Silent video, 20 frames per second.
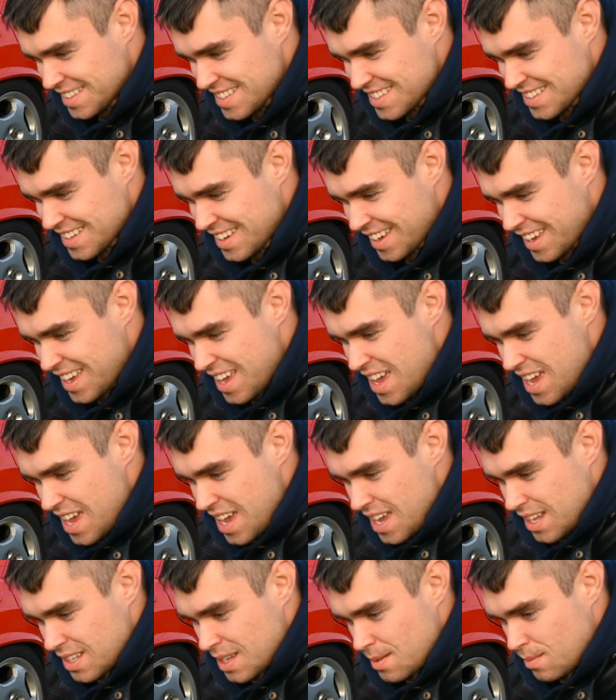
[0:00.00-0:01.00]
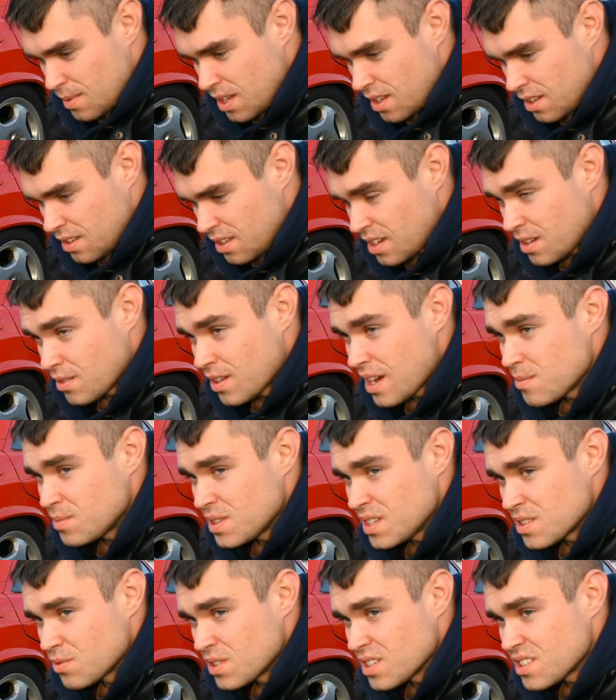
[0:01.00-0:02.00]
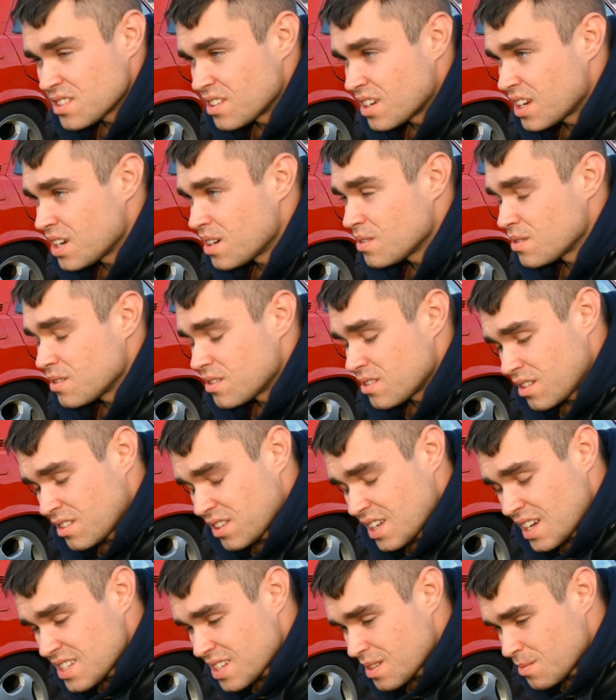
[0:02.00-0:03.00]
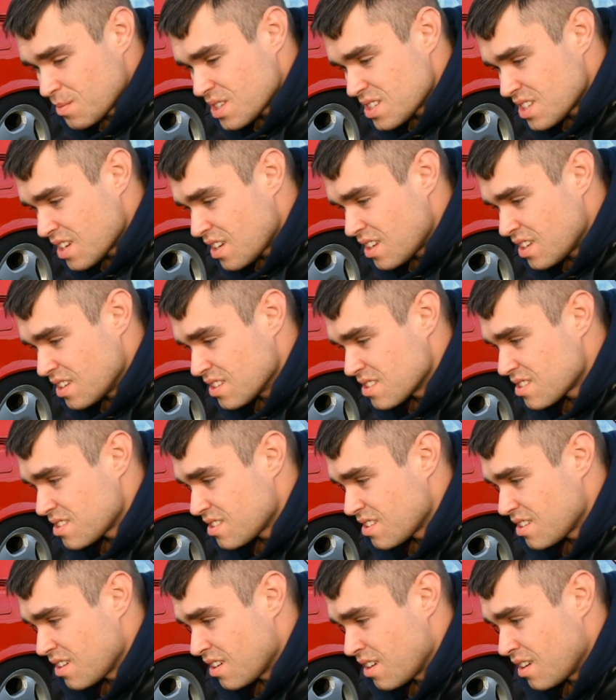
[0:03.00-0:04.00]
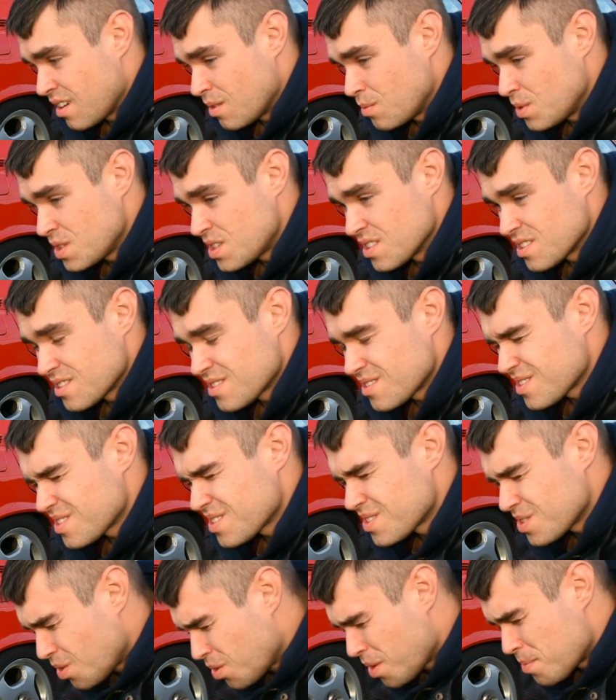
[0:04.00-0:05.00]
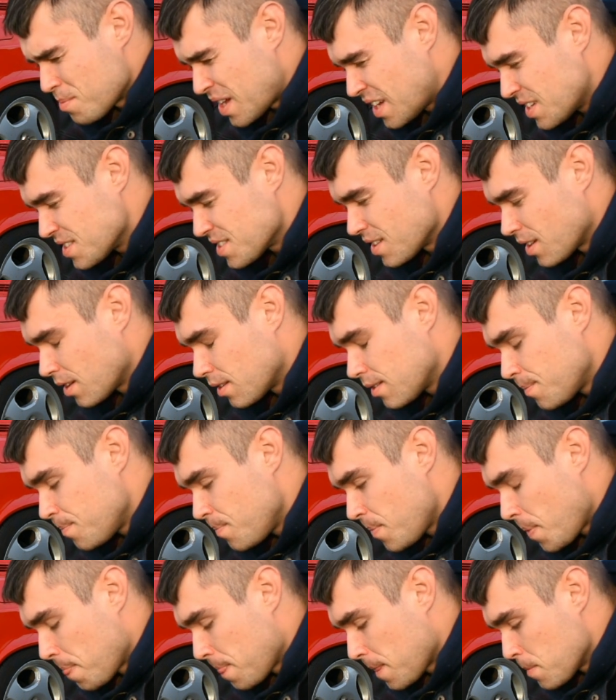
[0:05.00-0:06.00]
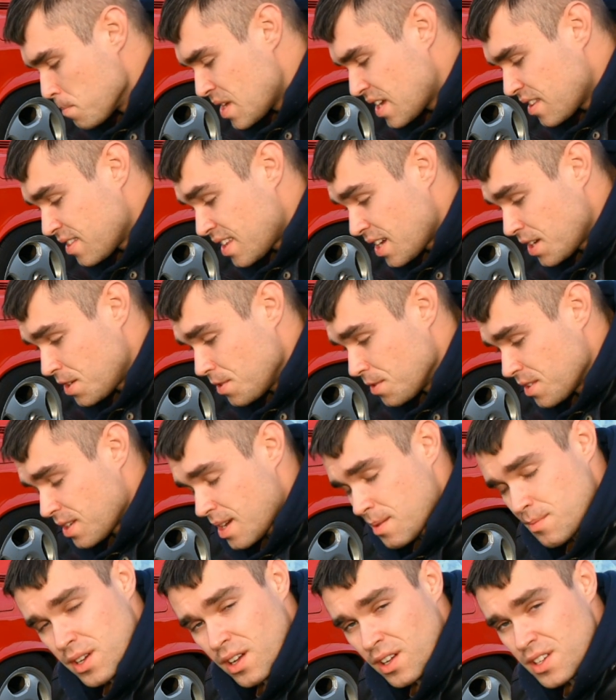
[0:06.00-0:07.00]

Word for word: It's like they made they grabbed these rusted out classic Mercedes, uh, which is so amazing. Big thank you to them.